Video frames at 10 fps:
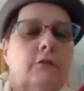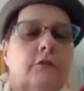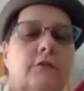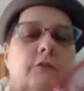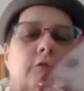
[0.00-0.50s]

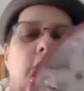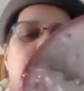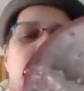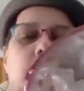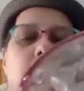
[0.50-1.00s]
just uh,
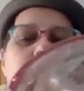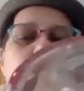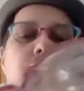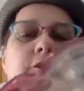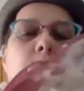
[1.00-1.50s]

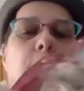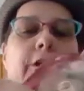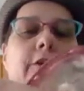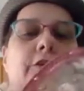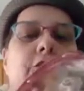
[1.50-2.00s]
shows some wear
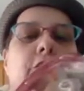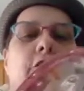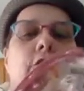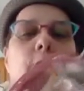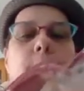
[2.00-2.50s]
and
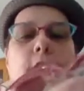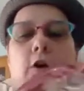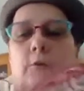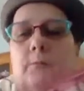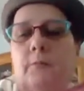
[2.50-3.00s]
tear on the
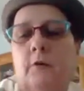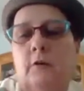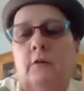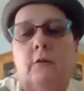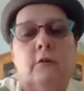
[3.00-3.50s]
bottom.
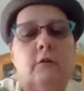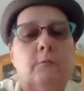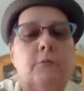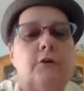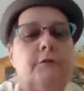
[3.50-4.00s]

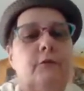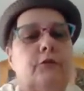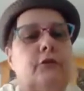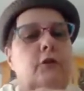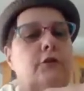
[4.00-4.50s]
But if you
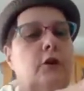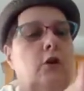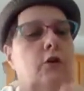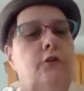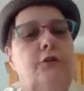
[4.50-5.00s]
sit it
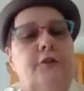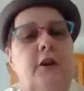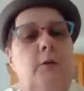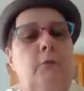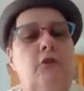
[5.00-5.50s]
down on the
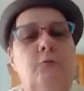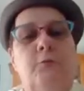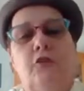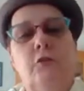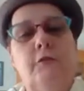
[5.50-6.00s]
table,
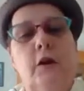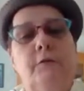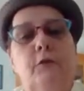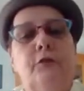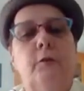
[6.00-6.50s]
especially if you
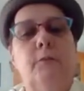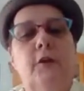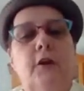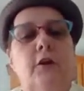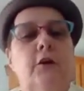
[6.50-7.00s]
have mm-hmm. your something in